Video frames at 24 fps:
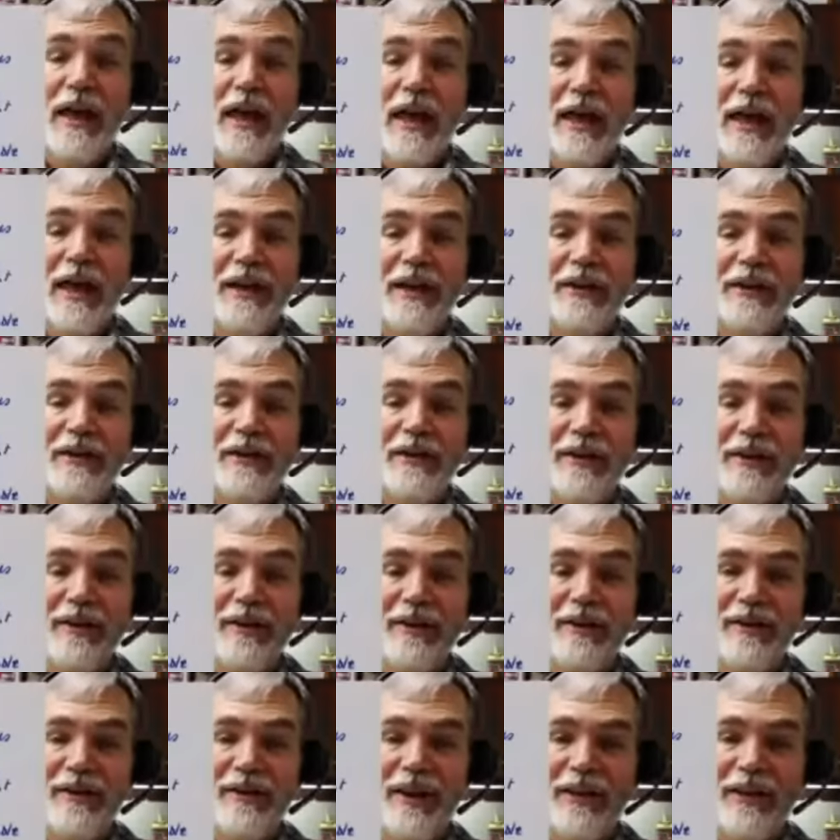And
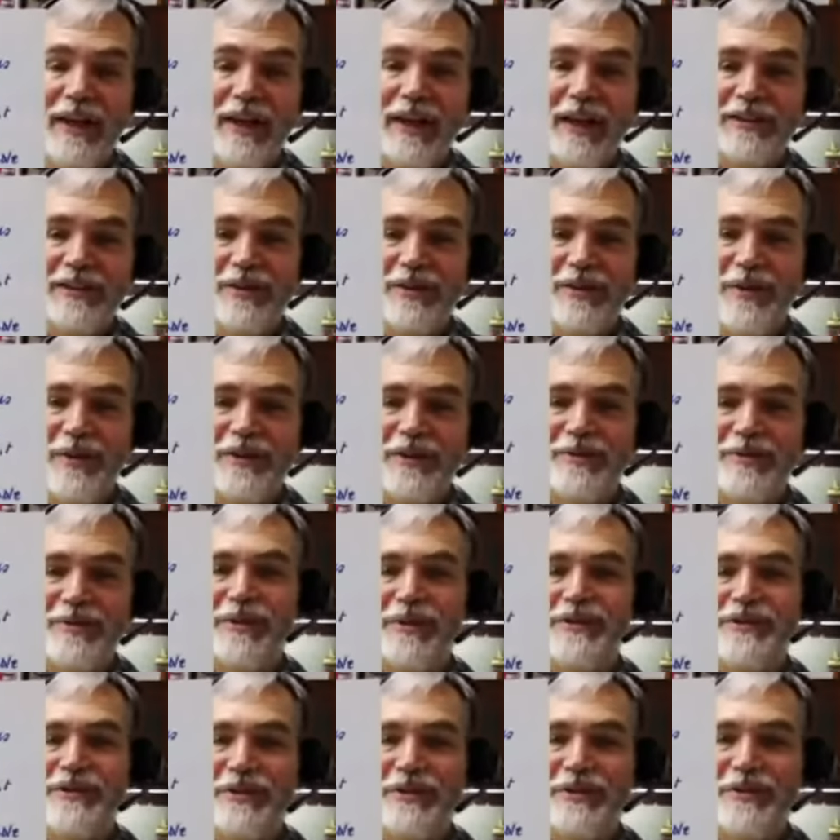they'll actually raise the
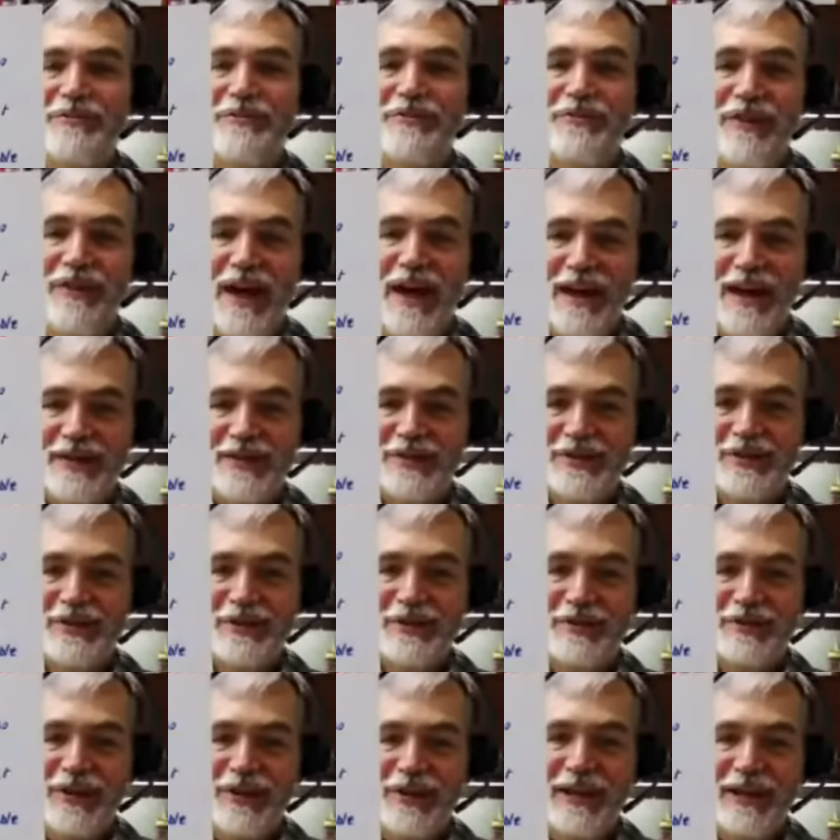blood sugar
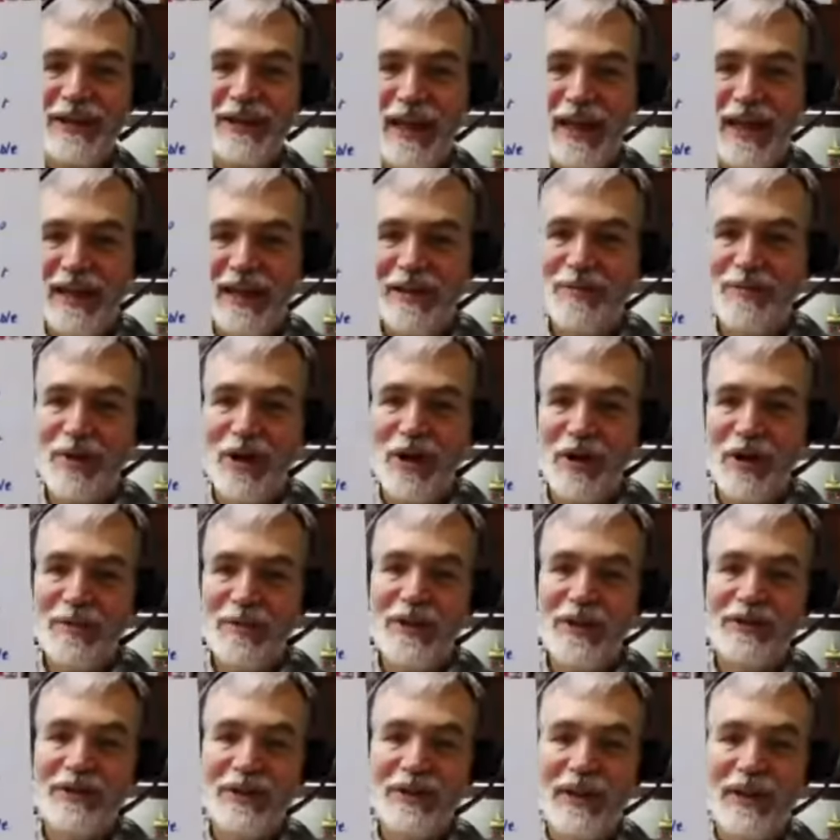faster than a candy bar,
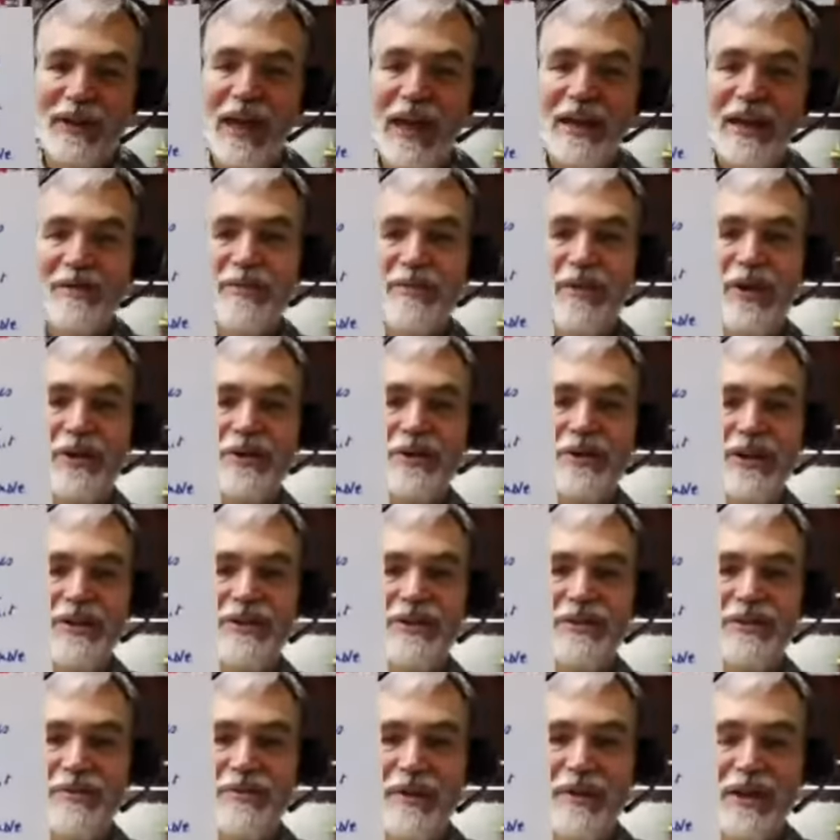because a candy bar
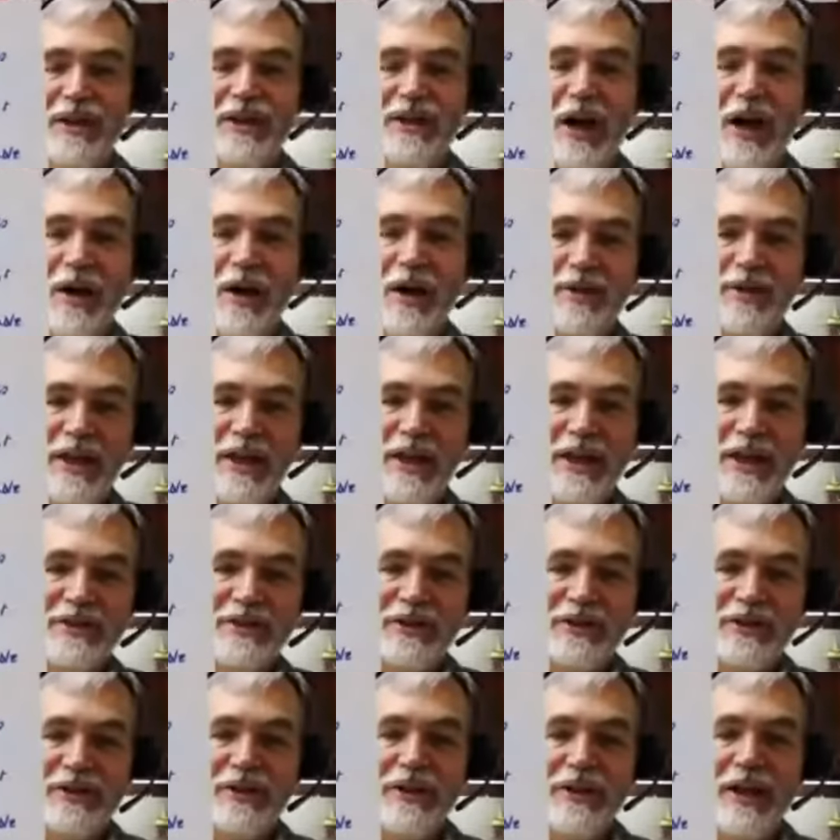tends to be a
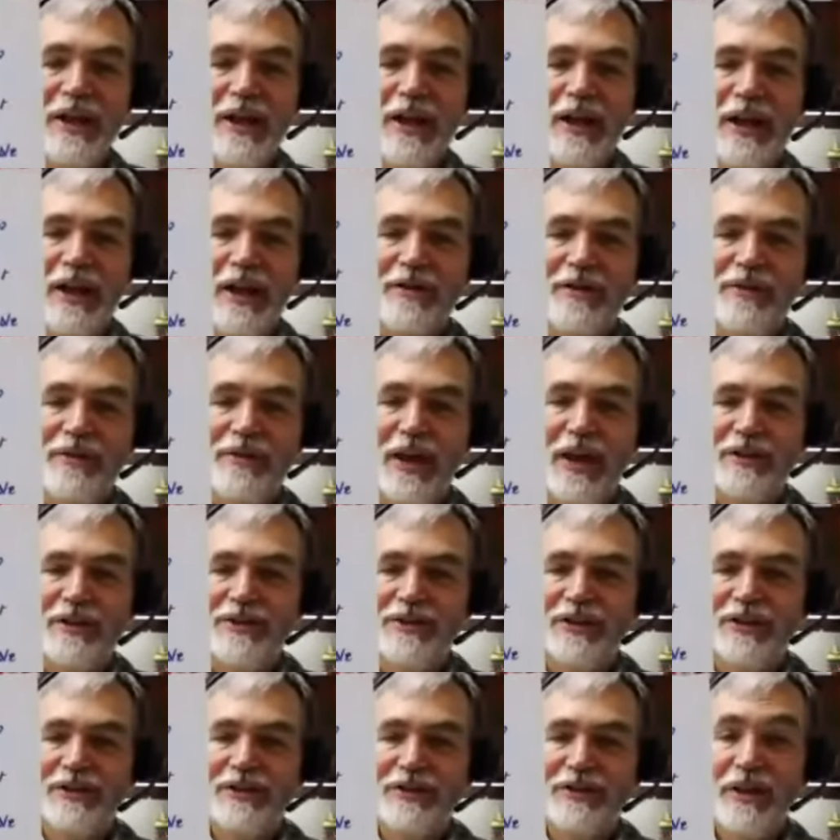combination of not
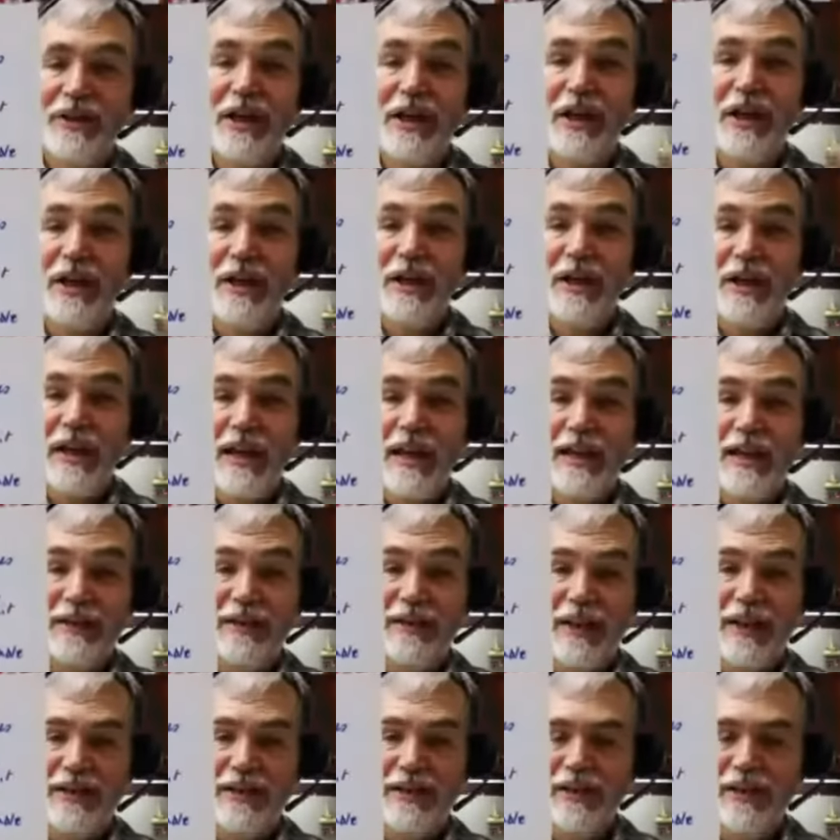just easily
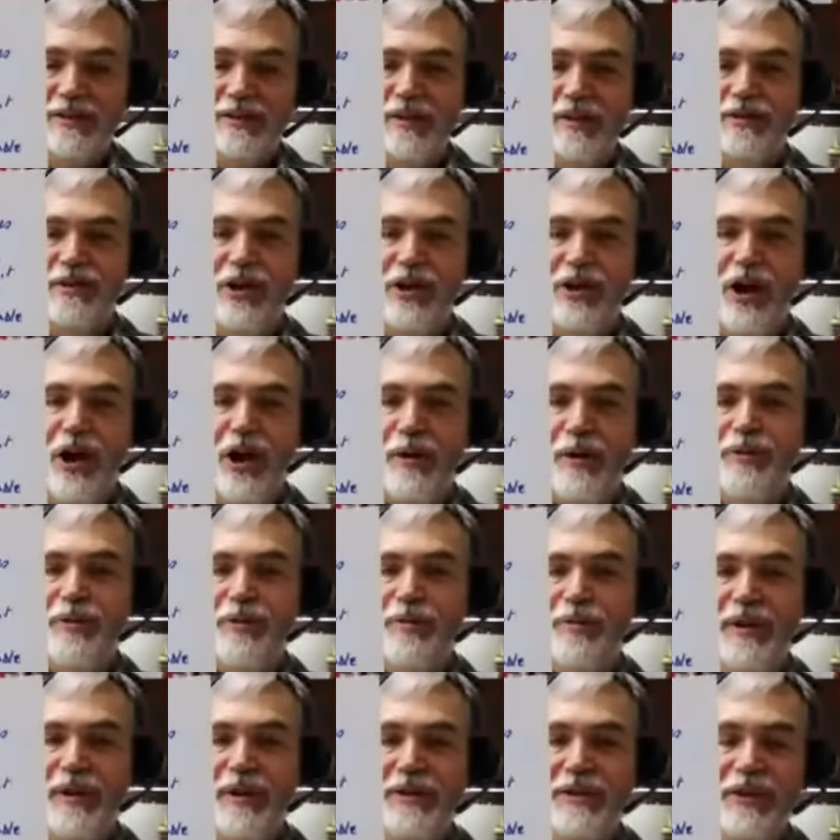digested carbs,
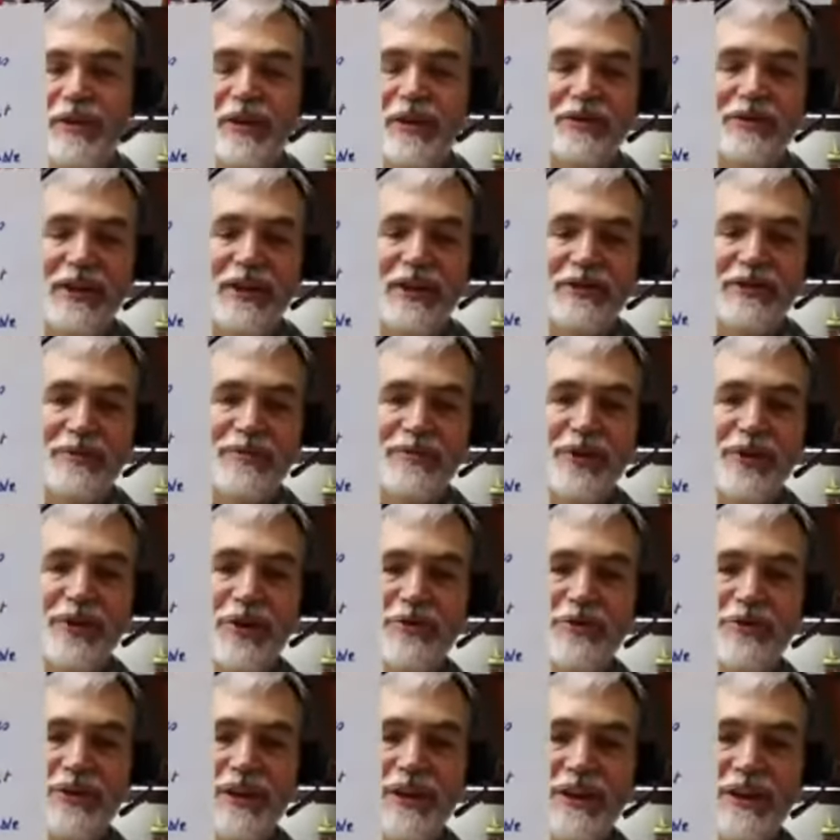but it's also got some
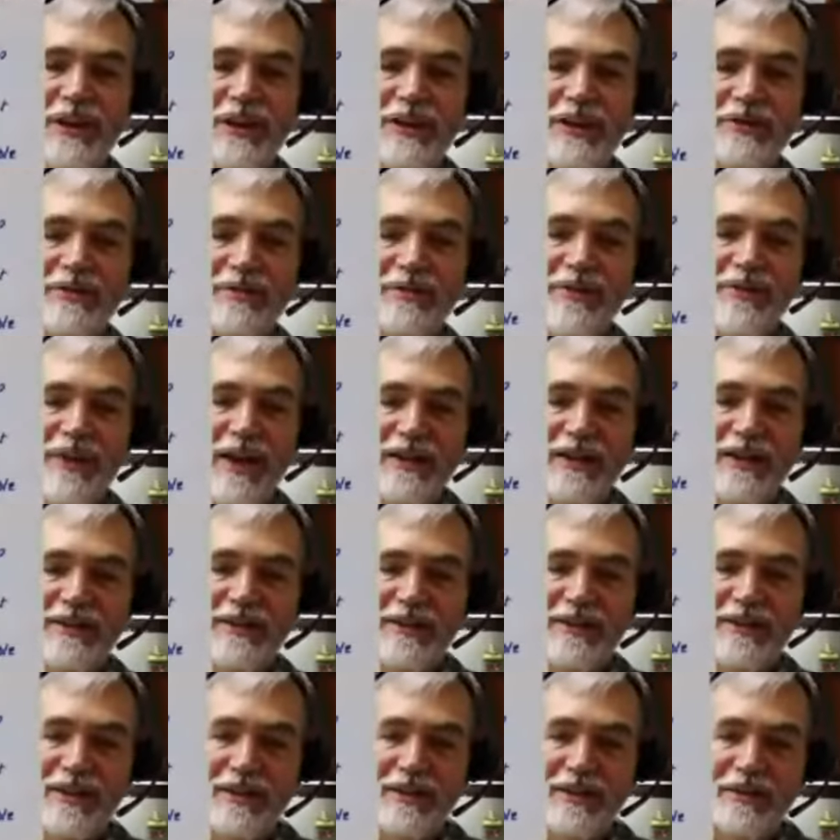protein and some fats
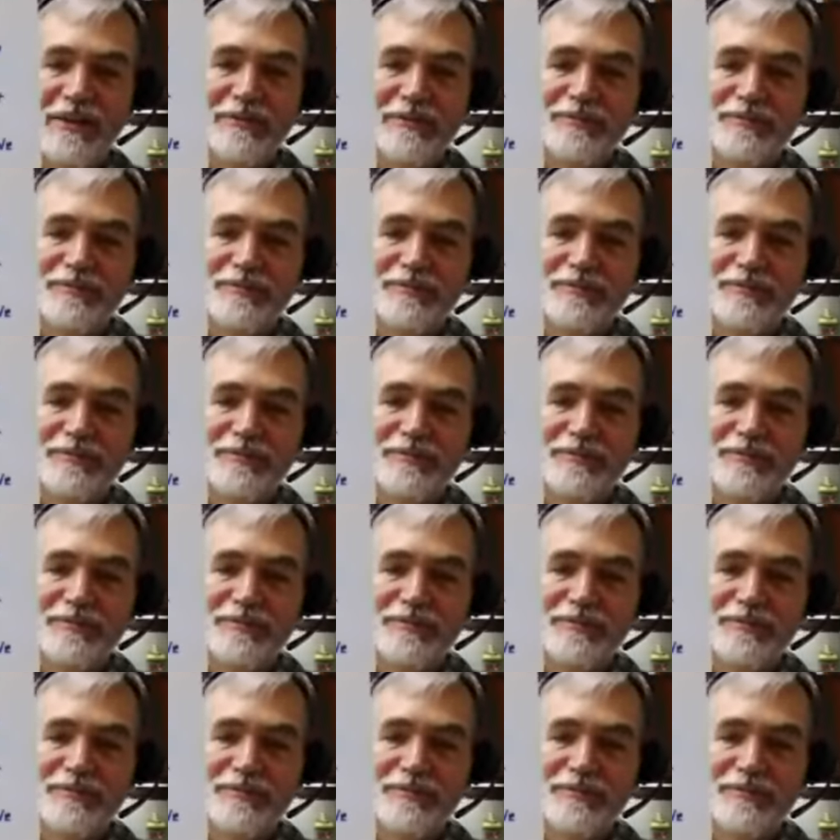in it.